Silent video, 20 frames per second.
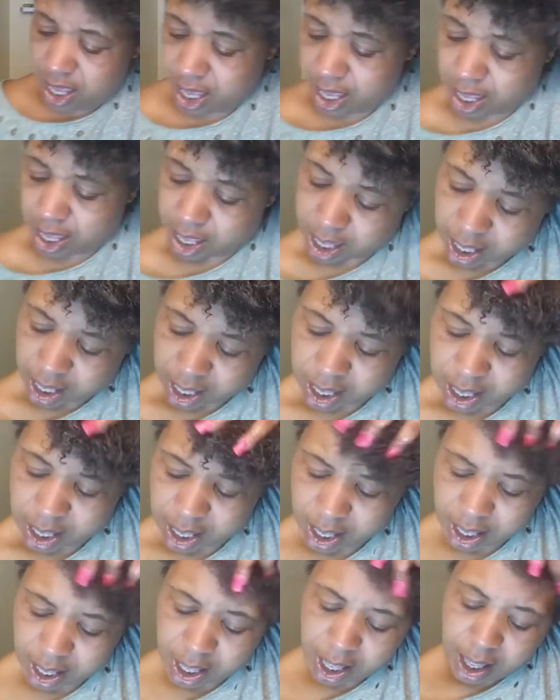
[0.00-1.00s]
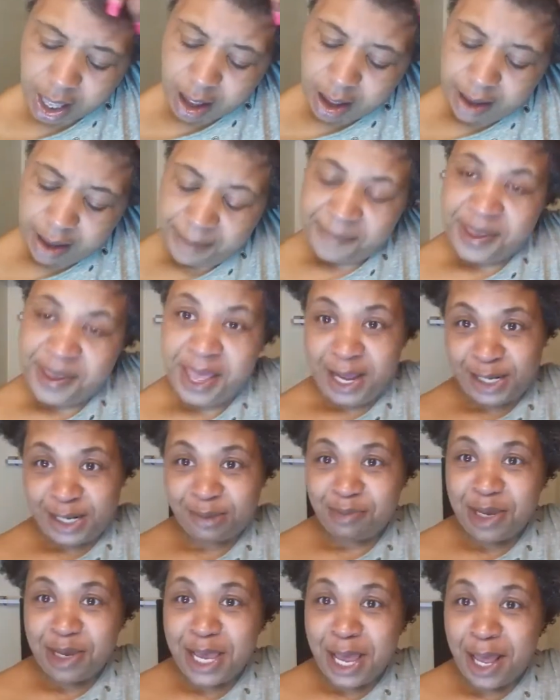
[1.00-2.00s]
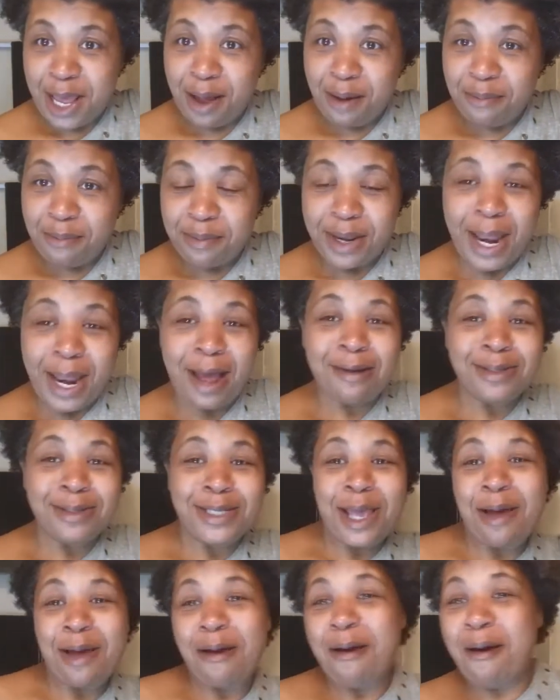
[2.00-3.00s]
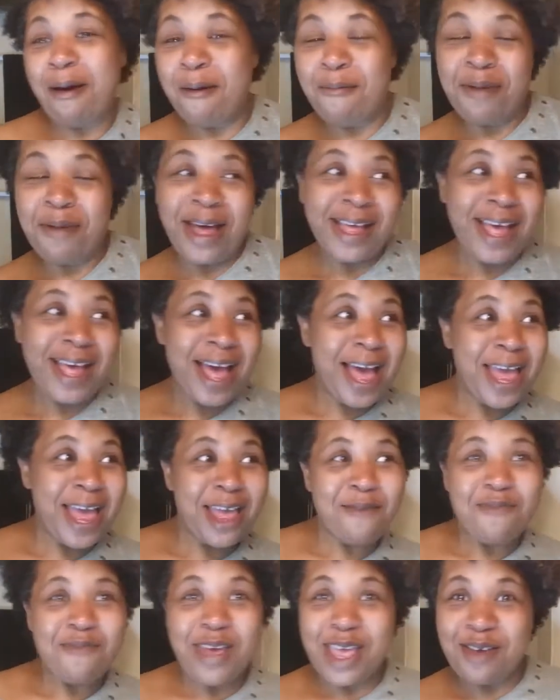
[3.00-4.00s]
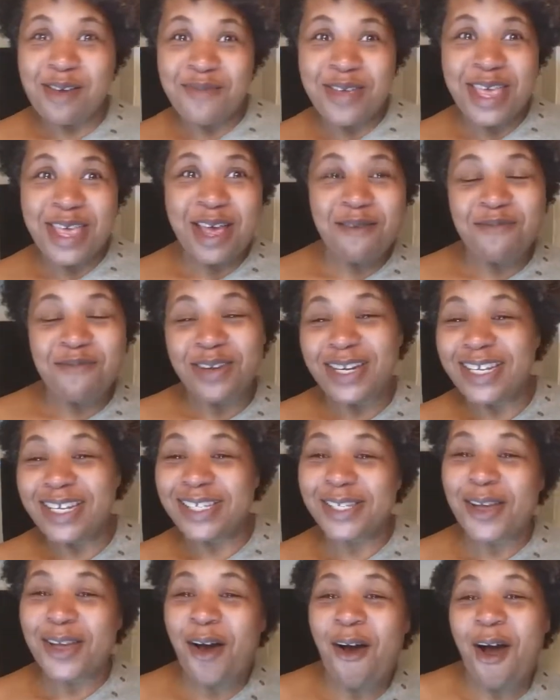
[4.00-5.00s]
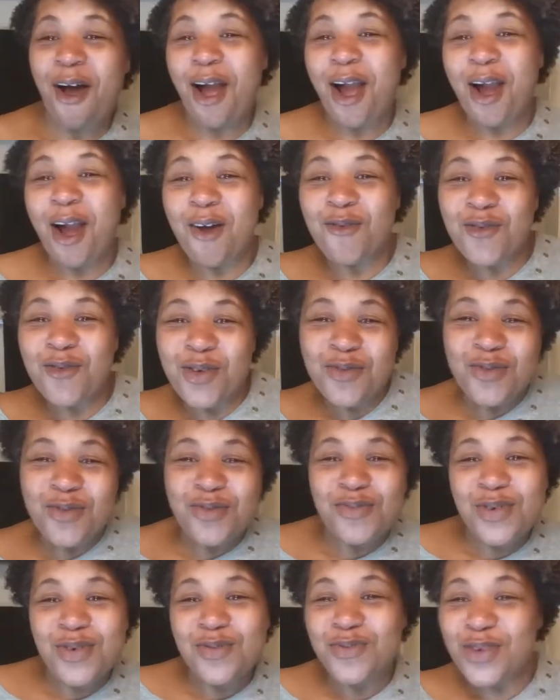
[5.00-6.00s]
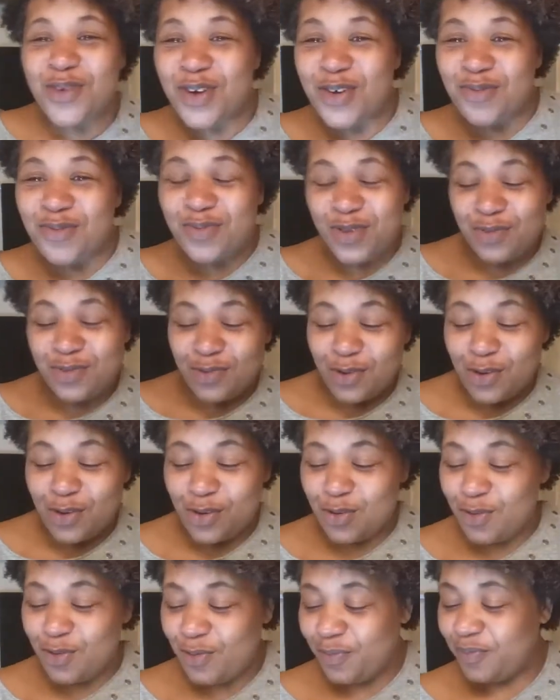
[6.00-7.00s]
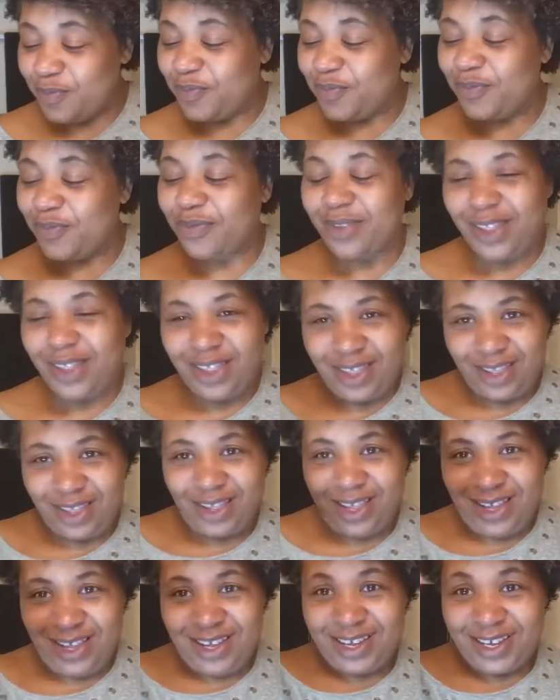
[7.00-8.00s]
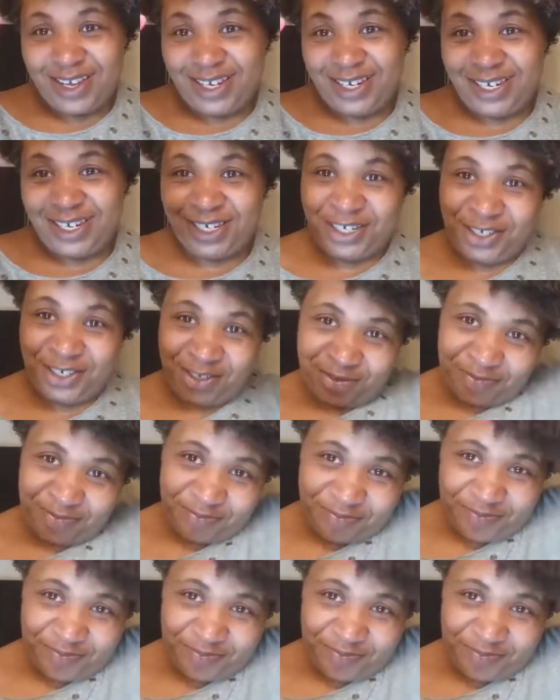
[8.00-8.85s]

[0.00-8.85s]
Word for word: he picked me up, and I was like, oh my God, he picking me up in his car, woo, woo, woo, woo, woo, conditioner.